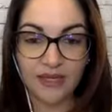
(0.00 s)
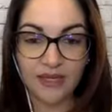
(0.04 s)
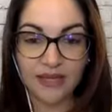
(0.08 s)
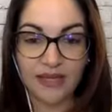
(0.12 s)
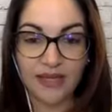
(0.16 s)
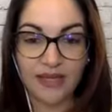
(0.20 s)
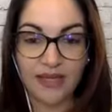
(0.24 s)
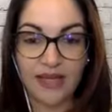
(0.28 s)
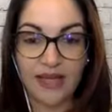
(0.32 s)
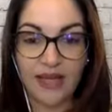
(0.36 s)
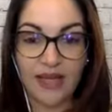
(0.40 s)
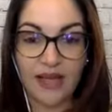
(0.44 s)

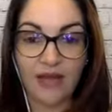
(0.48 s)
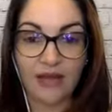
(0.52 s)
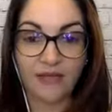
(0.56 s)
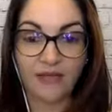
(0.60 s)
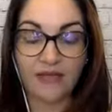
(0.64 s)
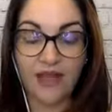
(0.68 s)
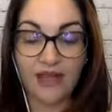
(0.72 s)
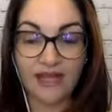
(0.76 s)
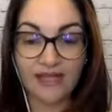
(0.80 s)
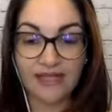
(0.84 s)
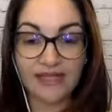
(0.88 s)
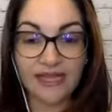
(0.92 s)

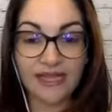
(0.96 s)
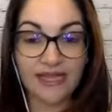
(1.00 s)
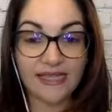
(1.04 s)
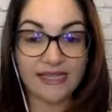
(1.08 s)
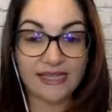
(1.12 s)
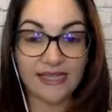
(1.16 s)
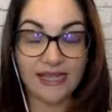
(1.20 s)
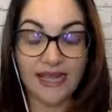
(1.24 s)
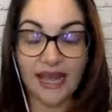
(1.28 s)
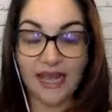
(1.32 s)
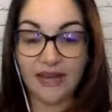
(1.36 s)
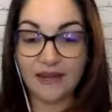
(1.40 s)
Now, that
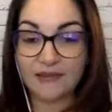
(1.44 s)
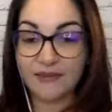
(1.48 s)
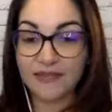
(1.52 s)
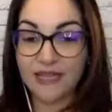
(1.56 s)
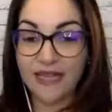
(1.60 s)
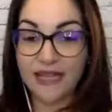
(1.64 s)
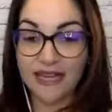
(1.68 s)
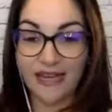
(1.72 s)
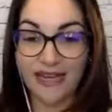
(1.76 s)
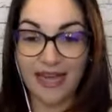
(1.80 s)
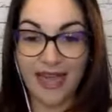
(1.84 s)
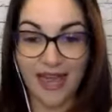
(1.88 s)
takes a lot of
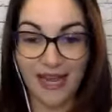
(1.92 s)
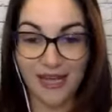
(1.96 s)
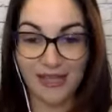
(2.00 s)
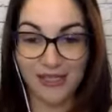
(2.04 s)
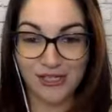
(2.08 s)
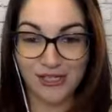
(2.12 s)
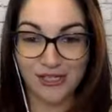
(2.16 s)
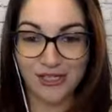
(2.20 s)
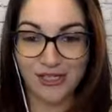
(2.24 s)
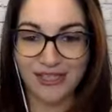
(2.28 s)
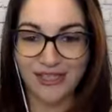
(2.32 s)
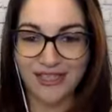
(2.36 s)

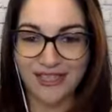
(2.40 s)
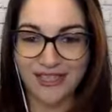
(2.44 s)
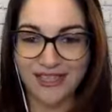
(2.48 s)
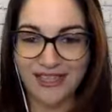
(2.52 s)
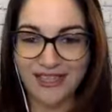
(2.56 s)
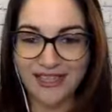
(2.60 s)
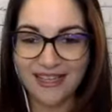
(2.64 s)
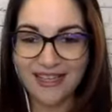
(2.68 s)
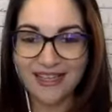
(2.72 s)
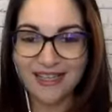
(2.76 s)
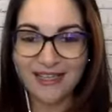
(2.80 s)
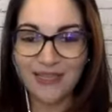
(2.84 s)
dedication
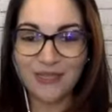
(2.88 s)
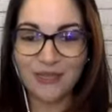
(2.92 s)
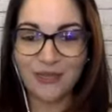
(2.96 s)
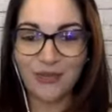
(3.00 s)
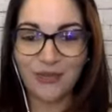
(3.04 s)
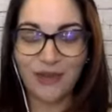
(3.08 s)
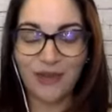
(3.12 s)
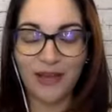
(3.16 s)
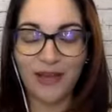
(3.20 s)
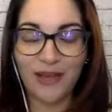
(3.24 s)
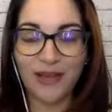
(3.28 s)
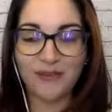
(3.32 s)

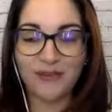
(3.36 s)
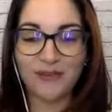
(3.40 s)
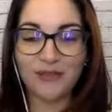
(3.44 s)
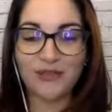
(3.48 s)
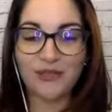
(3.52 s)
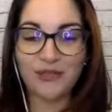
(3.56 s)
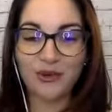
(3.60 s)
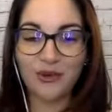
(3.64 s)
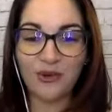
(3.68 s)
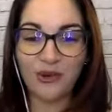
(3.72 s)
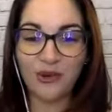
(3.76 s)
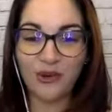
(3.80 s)
to wake up
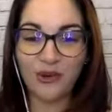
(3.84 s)
so